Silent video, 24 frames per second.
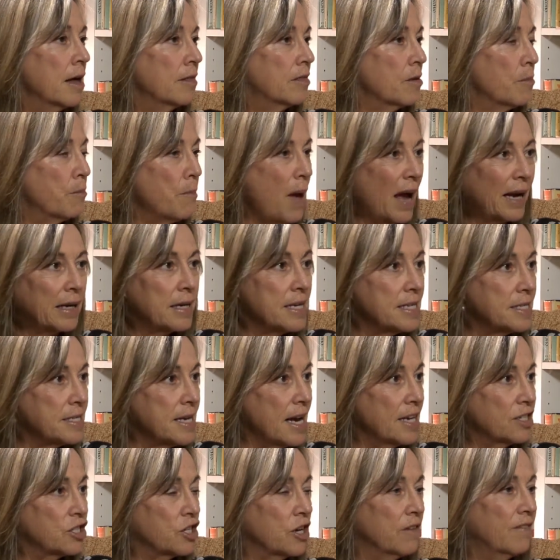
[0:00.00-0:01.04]
the
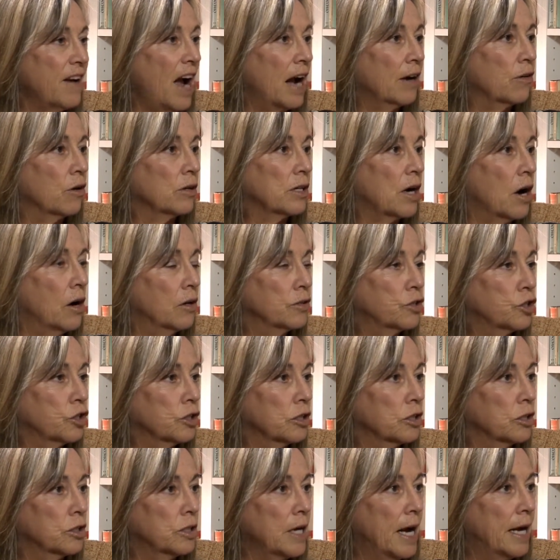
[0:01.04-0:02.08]
mechanization of
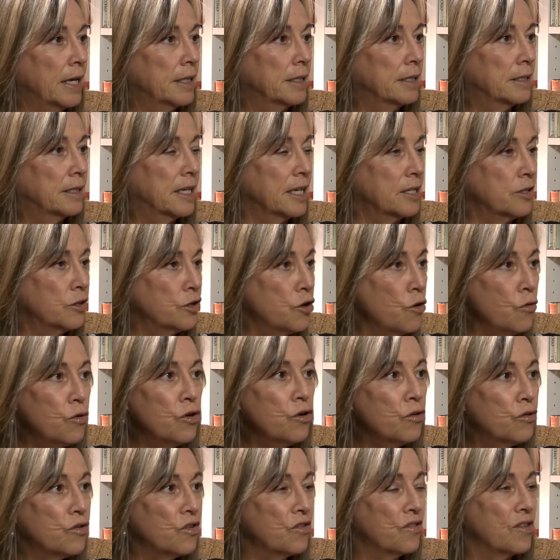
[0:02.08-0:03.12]
agriculture and the new
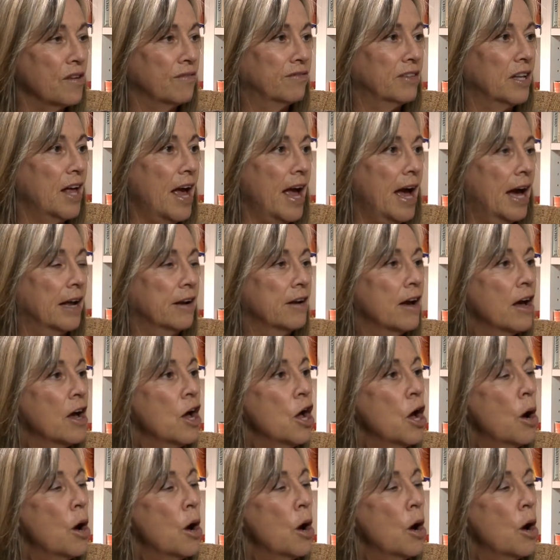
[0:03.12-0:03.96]
uses of land.